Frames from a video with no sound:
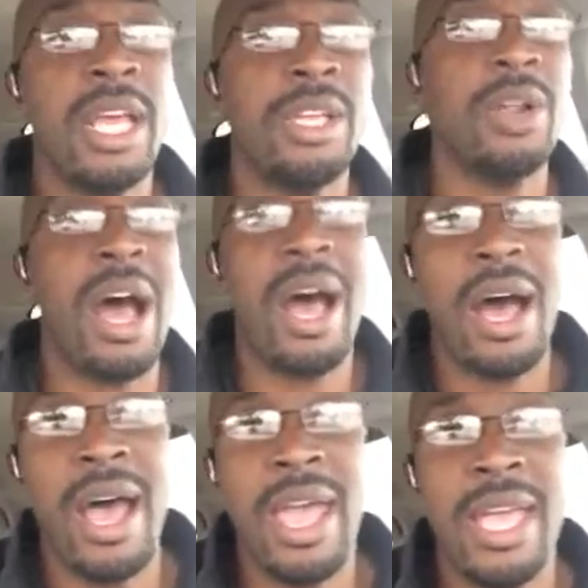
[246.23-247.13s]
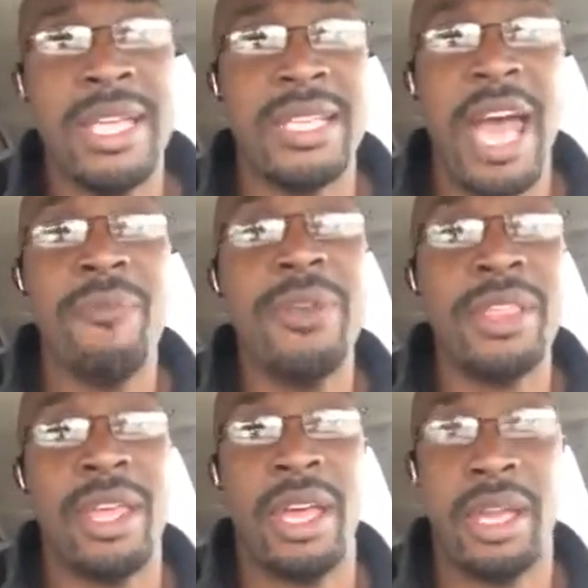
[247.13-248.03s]
you know, is
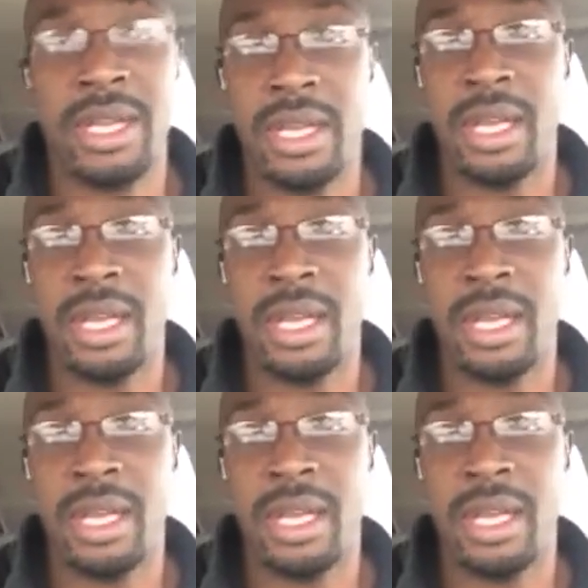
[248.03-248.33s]
everything.